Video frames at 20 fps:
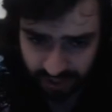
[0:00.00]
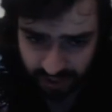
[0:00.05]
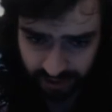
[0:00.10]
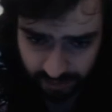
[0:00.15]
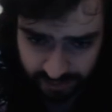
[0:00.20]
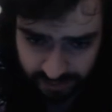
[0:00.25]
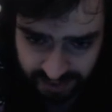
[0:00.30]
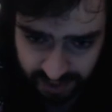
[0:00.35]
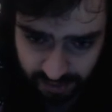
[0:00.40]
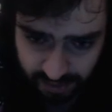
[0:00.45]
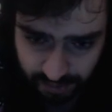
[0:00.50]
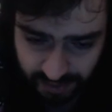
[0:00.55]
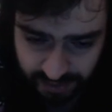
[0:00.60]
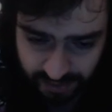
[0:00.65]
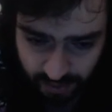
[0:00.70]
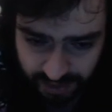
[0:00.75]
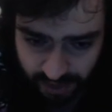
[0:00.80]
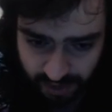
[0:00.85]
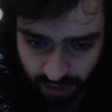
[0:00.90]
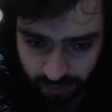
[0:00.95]
said this
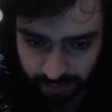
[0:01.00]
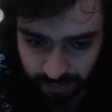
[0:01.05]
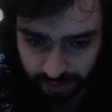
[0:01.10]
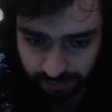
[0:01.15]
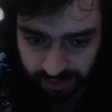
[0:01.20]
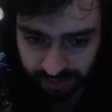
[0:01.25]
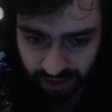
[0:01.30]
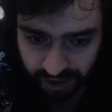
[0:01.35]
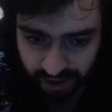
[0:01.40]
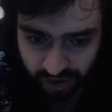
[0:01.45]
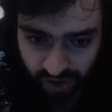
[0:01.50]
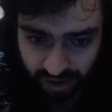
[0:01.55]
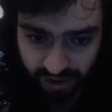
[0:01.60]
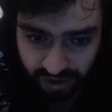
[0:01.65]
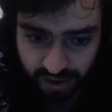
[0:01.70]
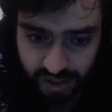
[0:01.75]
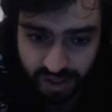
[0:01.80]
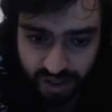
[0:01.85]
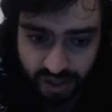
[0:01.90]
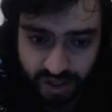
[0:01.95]
was all preparation,
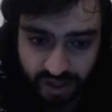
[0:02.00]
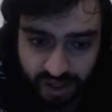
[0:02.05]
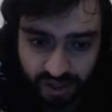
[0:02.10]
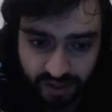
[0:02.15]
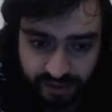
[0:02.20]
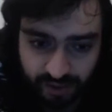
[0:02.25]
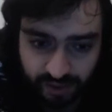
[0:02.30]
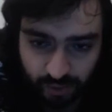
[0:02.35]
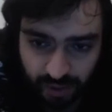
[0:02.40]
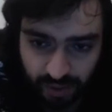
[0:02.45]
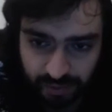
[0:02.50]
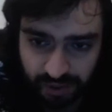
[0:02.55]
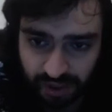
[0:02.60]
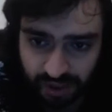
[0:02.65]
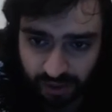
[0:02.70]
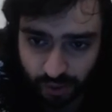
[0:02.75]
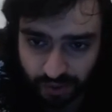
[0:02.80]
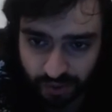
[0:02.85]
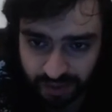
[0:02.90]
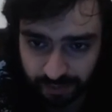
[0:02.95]
so maybe he
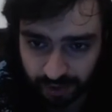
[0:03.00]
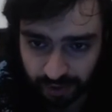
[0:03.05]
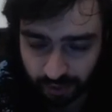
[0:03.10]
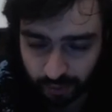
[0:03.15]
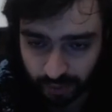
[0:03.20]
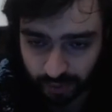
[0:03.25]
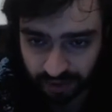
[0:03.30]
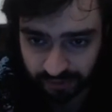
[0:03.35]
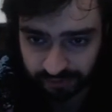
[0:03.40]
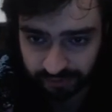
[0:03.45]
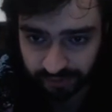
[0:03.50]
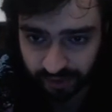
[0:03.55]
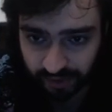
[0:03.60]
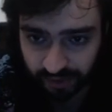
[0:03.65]
knows about queen f5.